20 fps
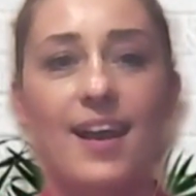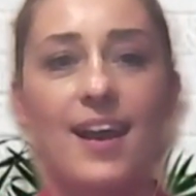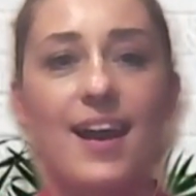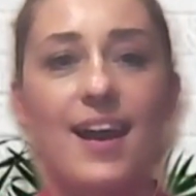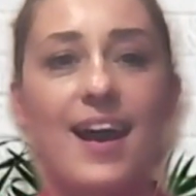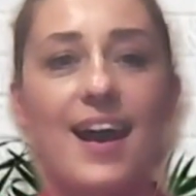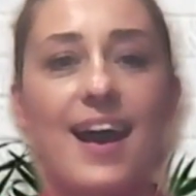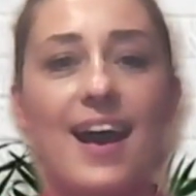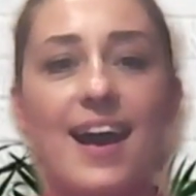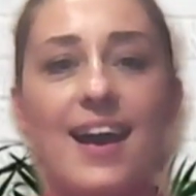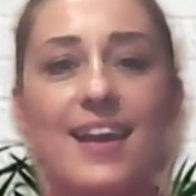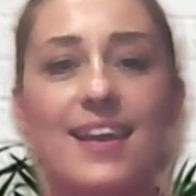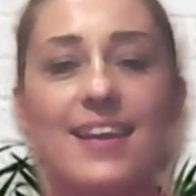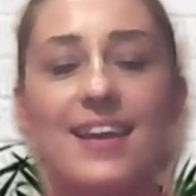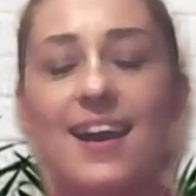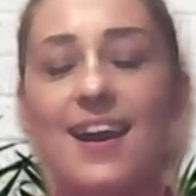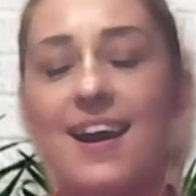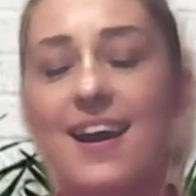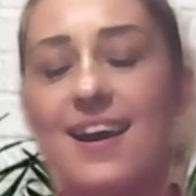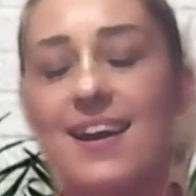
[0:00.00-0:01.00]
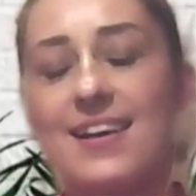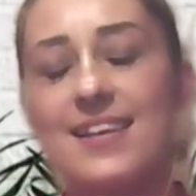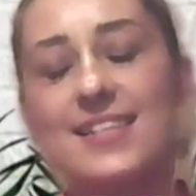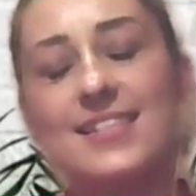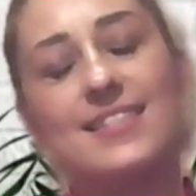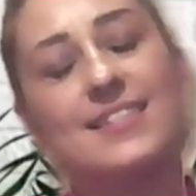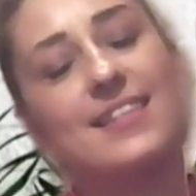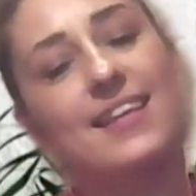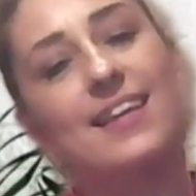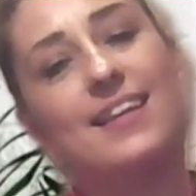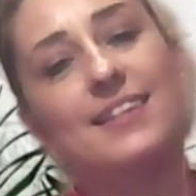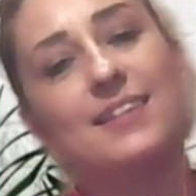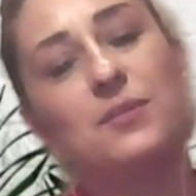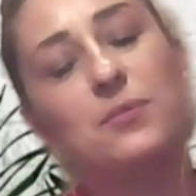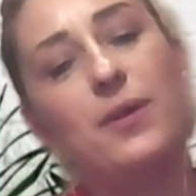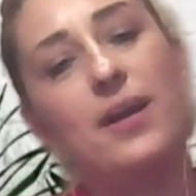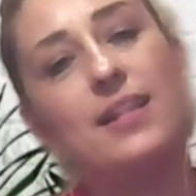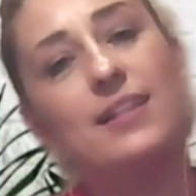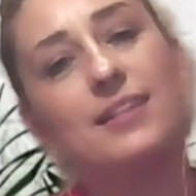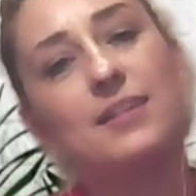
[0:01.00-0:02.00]
Hi, guys, and
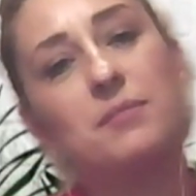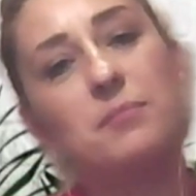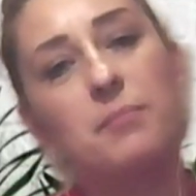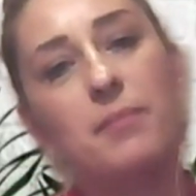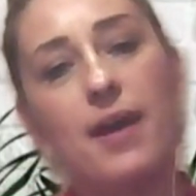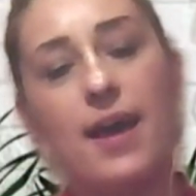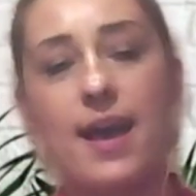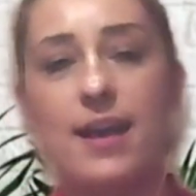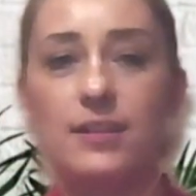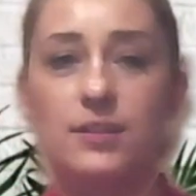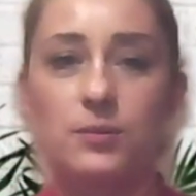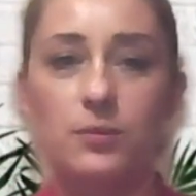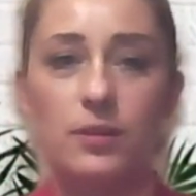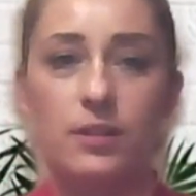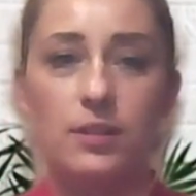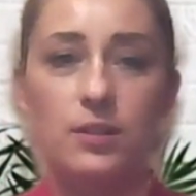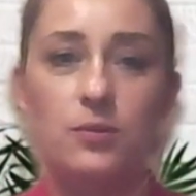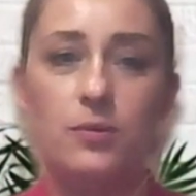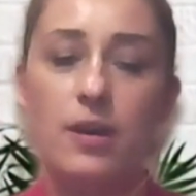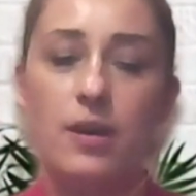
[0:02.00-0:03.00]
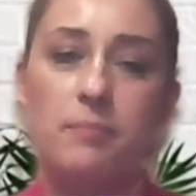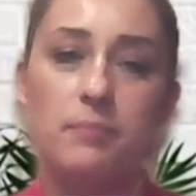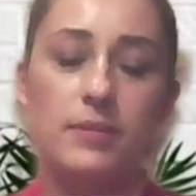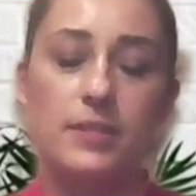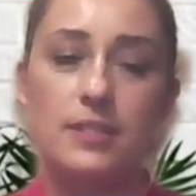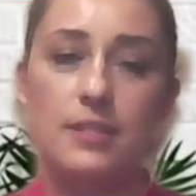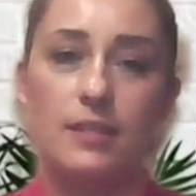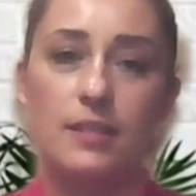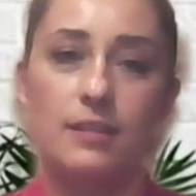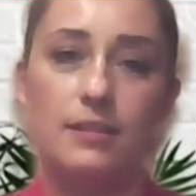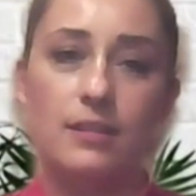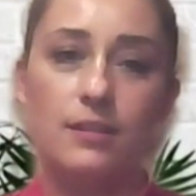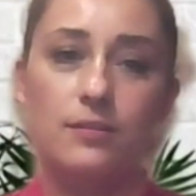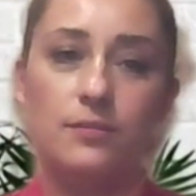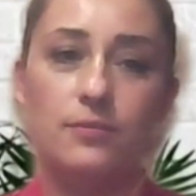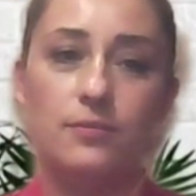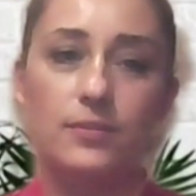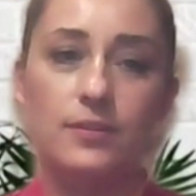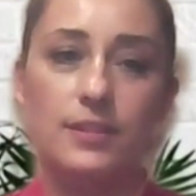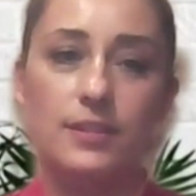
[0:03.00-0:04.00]
welcome back to a new episode
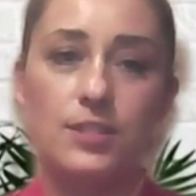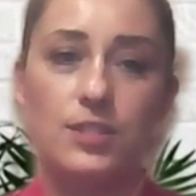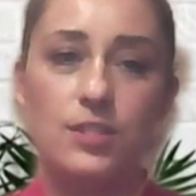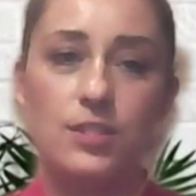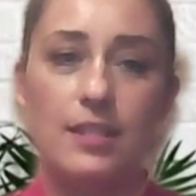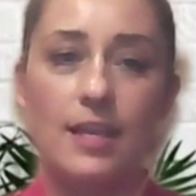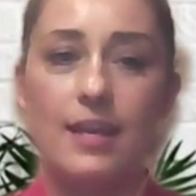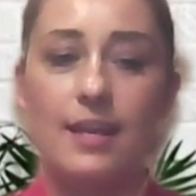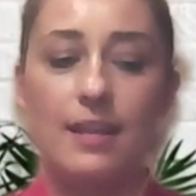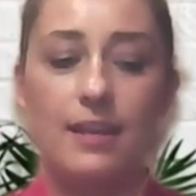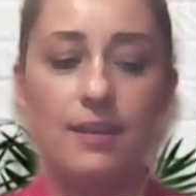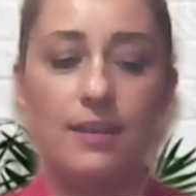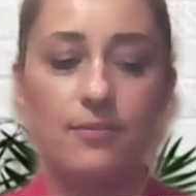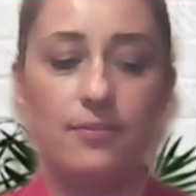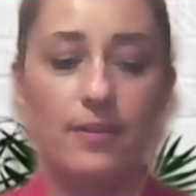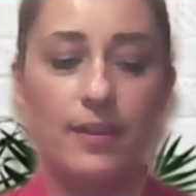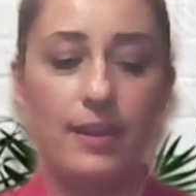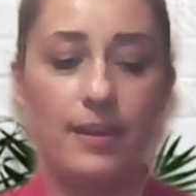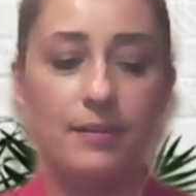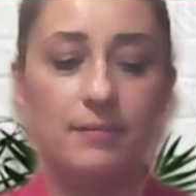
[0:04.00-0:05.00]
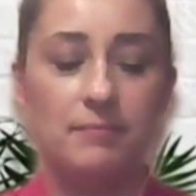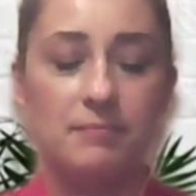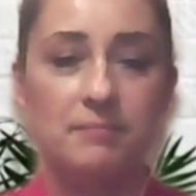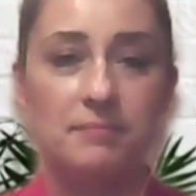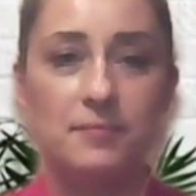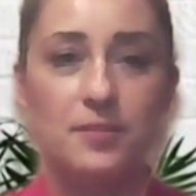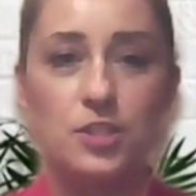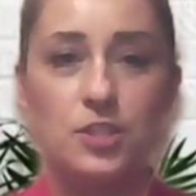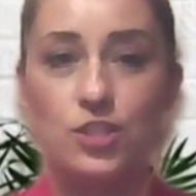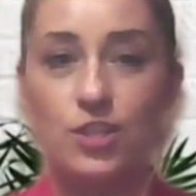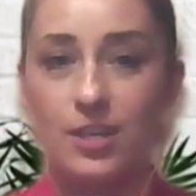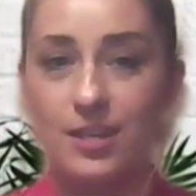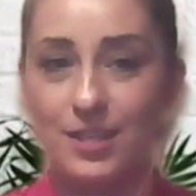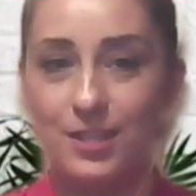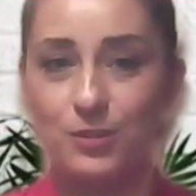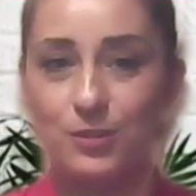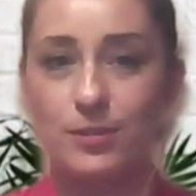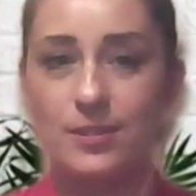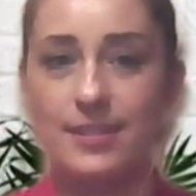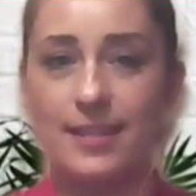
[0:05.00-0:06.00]
of Tenerife Journey
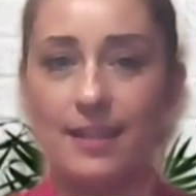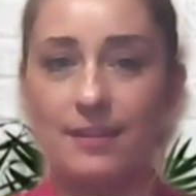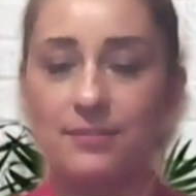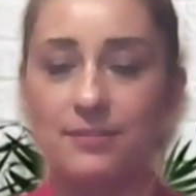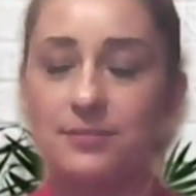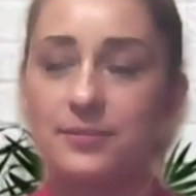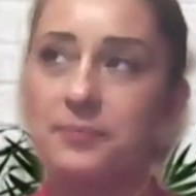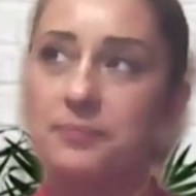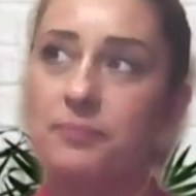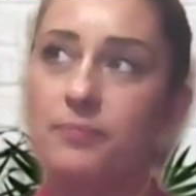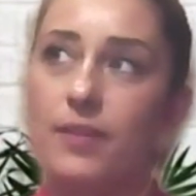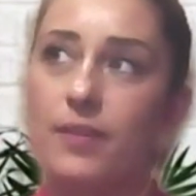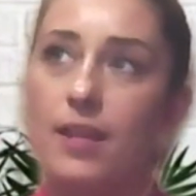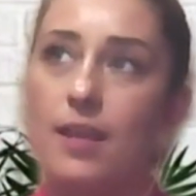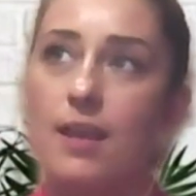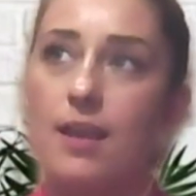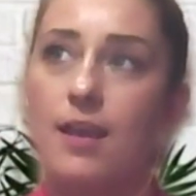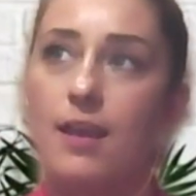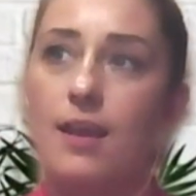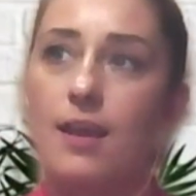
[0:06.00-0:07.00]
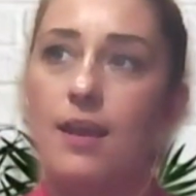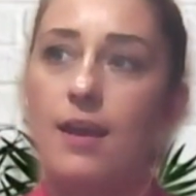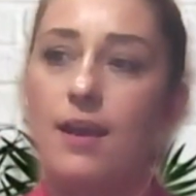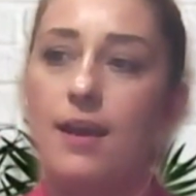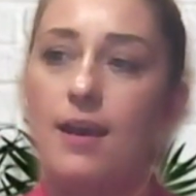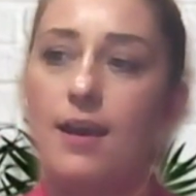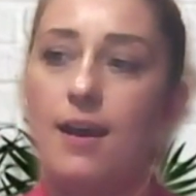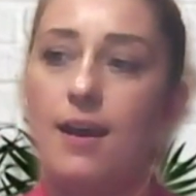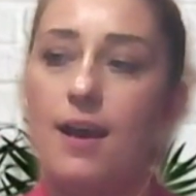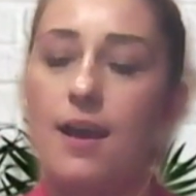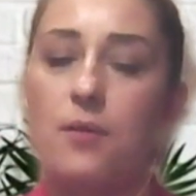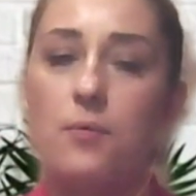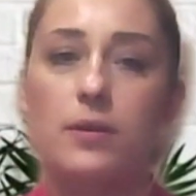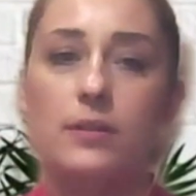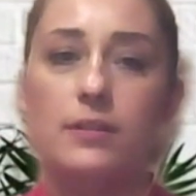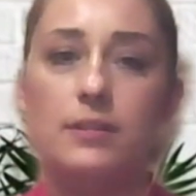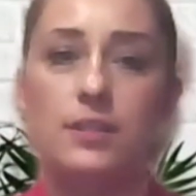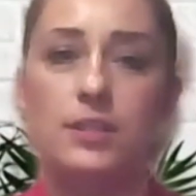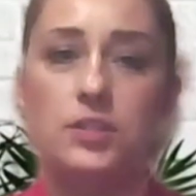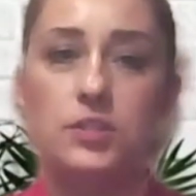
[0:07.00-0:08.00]
to Self. I
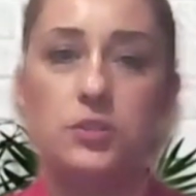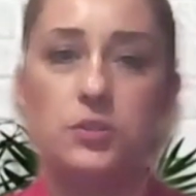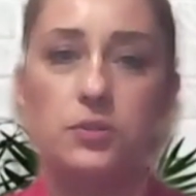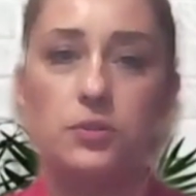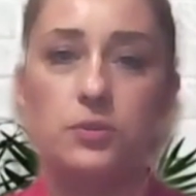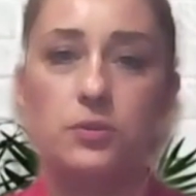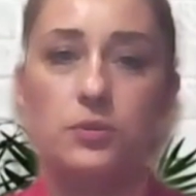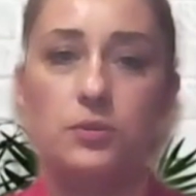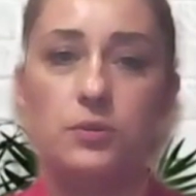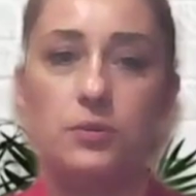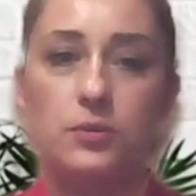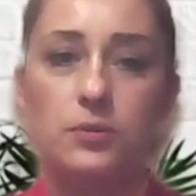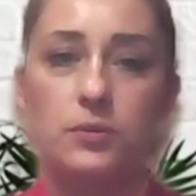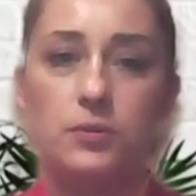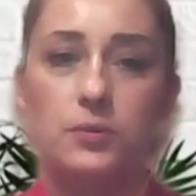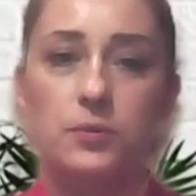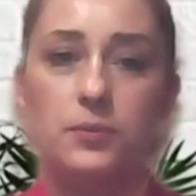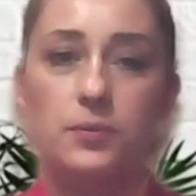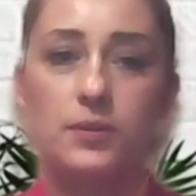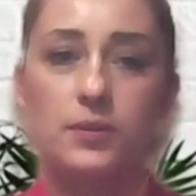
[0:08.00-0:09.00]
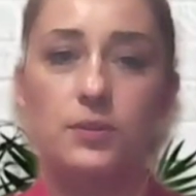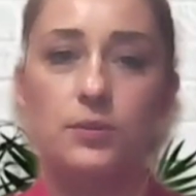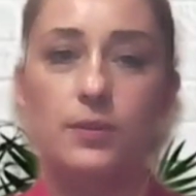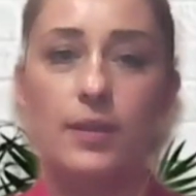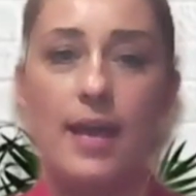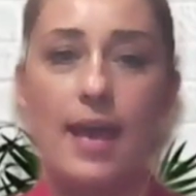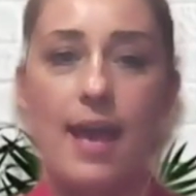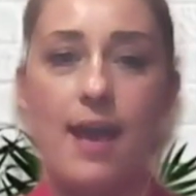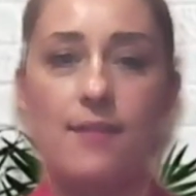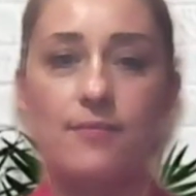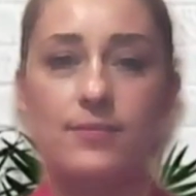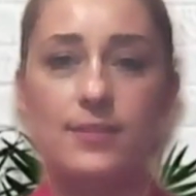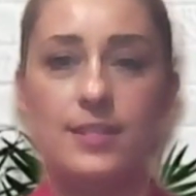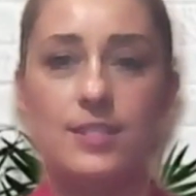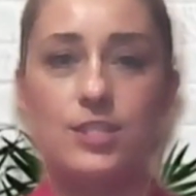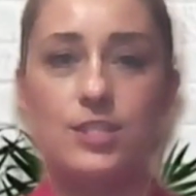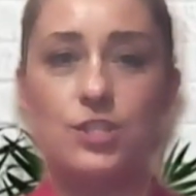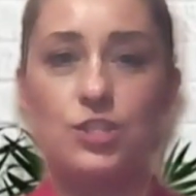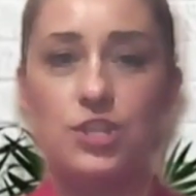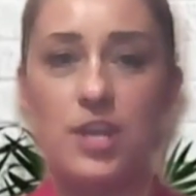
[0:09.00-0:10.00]
wanted to have
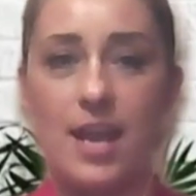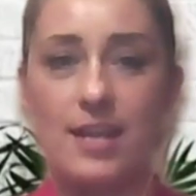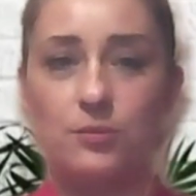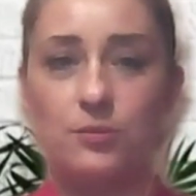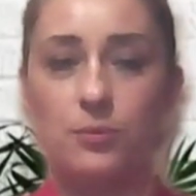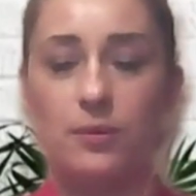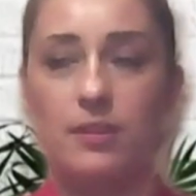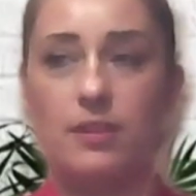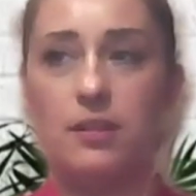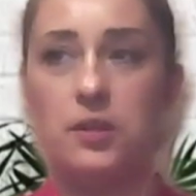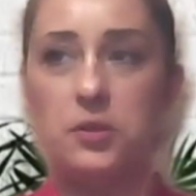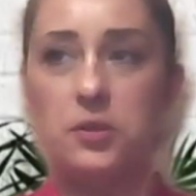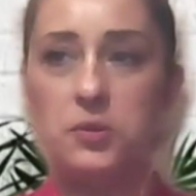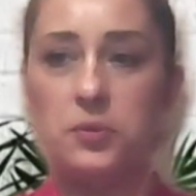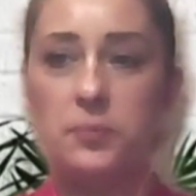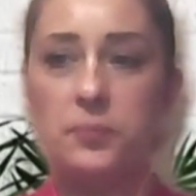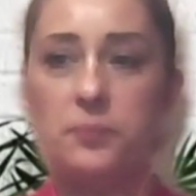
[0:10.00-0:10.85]
this chat with you